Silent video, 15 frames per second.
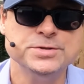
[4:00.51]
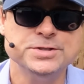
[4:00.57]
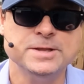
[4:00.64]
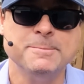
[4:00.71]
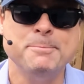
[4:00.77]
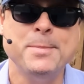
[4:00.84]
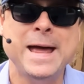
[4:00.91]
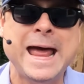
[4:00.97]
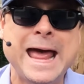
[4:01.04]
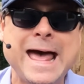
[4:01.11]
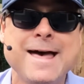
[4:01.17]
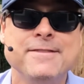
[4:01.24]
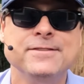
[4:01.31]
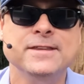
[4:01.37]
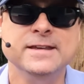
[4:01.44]
us the
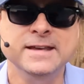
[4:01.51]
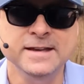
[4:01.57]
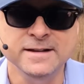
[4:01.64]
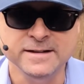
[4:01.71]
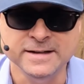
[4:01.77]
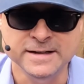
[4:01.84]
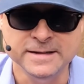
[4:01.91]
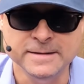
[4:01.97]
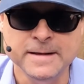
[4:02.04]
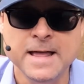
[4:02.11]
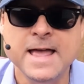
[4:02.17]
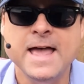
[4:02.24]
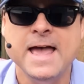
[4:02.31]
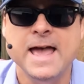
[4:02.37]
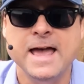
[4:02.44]
path to healing
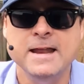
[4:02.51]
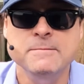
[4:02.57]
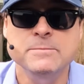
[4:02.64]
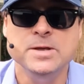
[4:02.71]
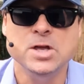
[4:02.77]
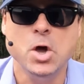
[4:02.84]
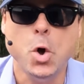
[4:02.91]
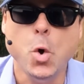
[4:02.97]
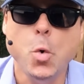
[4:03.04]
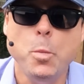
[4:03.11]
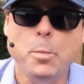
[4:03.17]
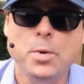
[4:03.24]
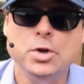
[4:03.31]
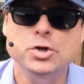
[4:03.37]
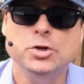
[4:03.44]
and be
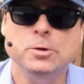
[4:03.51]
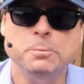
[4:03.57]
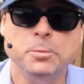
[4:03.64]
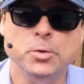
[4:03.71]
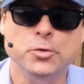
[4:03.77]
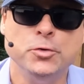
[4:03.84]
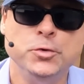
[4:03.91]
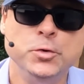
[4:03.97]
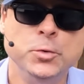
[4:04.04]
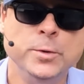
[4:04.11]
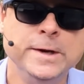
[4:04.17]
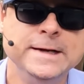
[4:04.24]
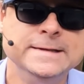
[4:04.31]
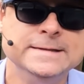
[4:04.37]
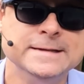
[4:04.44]
open to
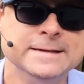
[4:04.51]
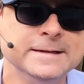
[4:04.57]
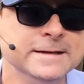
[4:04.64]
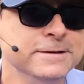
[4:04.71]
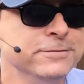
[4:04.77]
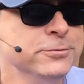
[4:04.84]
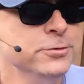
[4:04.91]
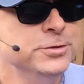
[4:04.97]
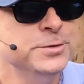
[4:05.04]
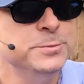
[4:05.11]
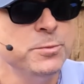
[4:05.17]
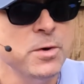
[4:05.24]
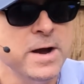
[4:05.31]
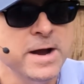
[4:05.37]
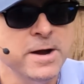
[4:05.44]
pursuing deliverance
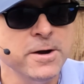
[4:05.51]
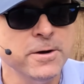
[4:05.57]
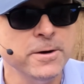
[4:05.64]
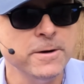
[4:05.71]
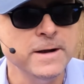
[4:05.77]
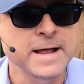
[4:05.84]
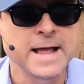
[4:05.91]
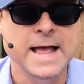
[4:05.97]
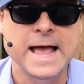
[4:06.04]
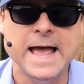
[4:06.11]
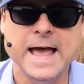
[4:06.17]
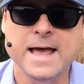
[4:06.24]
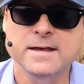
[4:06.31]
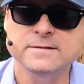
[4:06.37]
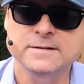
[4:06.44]
prayer
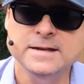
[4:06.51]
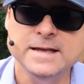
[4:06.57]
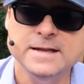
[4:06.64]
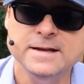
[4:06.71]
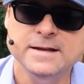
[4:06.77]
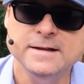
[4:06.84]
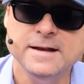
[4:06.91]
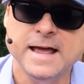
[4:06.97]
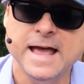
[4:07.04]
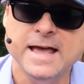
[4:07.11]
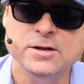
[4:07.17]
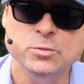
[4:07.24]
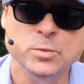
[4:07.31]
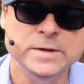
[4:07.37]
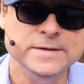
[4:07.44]
as needed
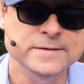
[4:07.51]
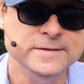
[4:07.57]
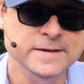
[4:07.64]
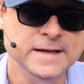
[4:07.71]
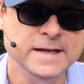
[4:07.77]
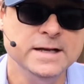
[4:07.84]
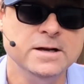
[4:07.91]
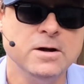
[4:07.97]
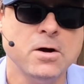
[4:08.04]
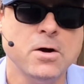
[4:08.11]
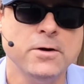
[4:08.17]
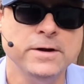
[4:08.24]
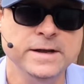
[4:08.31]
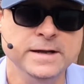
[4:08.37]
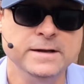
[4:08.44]
as we seek
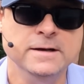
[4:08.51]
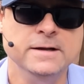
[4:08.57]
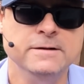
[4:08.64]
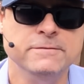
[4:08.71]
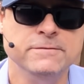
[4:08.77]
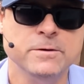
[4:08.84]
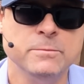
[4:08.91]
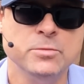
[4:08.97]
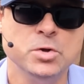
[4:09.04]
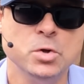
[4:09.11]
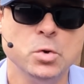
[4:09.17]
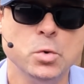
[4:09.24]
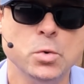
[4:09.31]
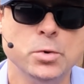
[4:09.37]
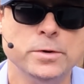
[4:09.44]
our healing from the
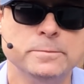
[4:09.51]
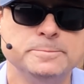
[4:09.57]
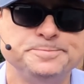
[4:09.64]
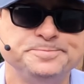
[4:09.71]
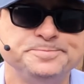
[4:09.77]
Lord.